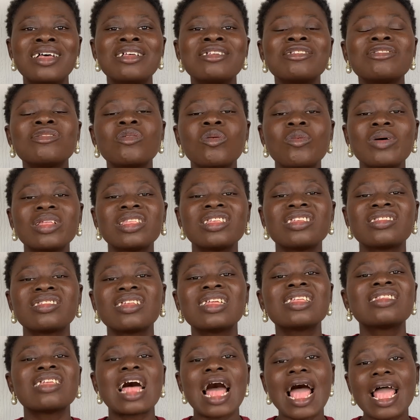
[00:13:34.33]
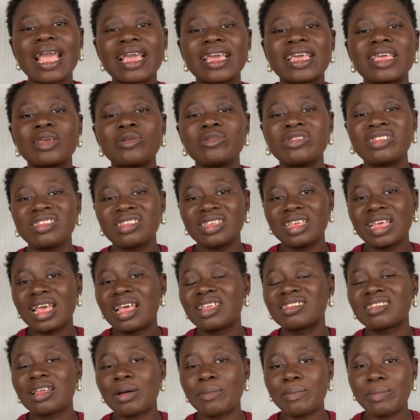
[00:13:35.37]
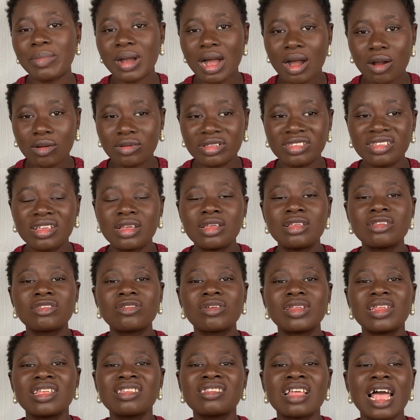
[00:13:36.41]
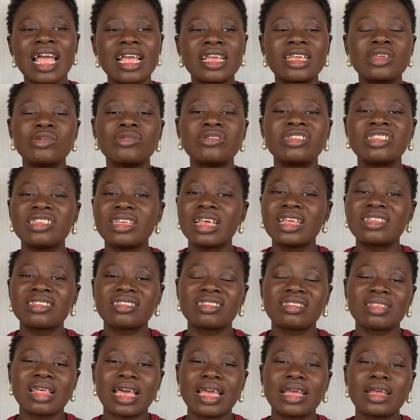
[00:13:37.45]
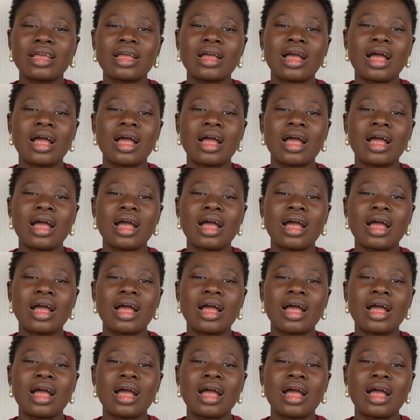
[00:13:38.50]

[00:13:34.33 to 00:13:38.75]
So what is this iQTS about? So this iQTS is like,